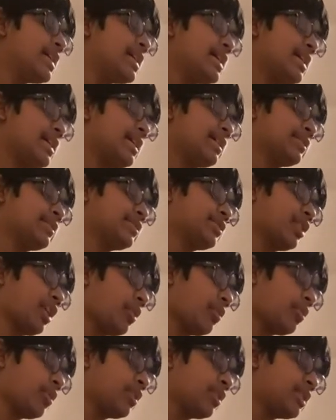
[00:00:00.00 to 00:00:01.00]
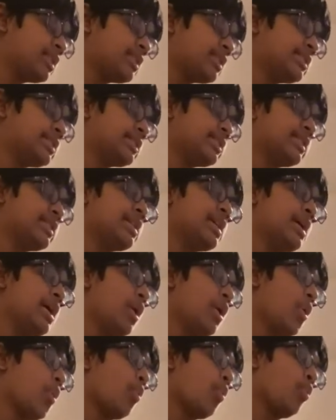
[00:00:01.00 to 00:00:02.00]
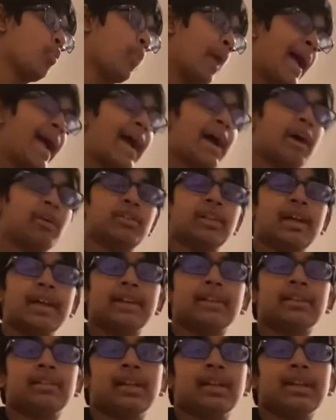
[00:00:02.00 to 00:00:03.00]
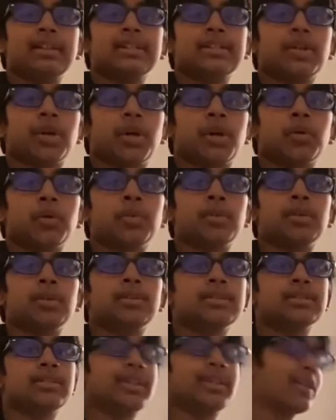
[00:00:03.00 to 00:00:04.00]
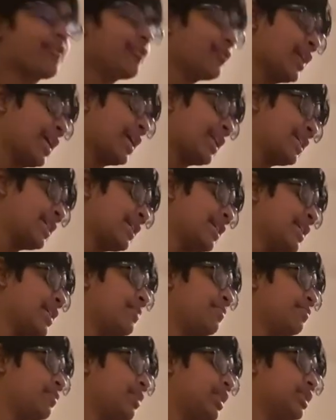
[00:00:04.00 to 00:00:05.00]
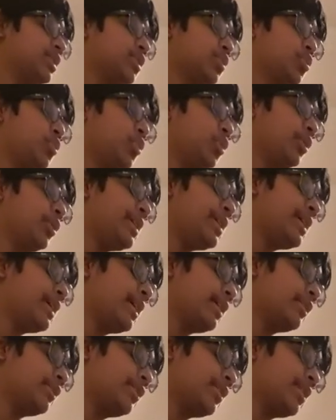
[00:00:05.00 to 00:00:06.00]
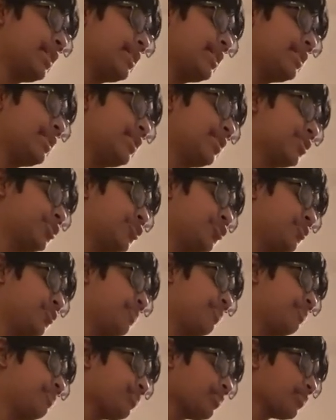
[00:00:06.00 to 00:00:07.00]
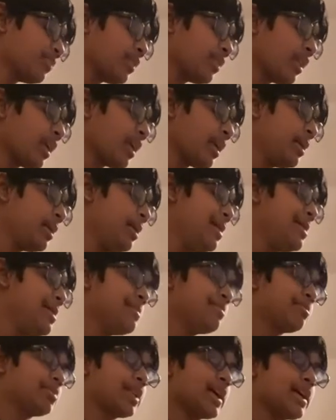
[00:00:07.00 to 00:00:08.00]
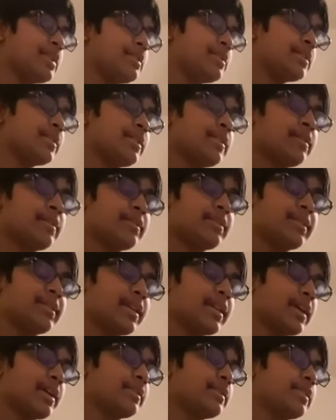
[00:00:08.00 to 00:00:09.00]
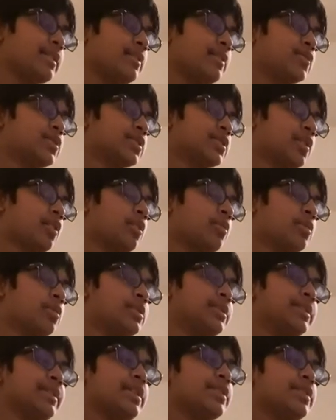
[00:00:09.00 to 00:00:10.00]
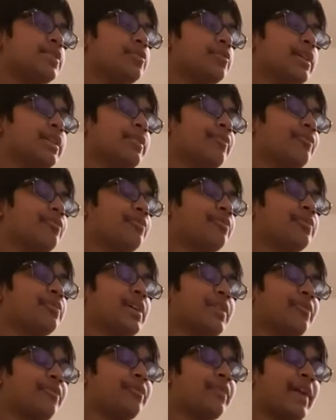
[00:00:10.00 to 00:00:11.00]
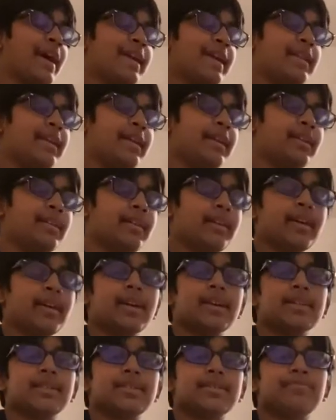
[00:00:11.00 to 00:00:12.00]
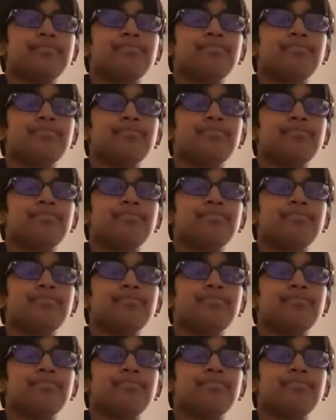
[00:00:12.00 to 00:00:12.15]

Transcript: And Star Wars wow, like like Star Wars, like fighting game, it's really a good idea to blend in the idea of Star Wars into like like fighting, I guess.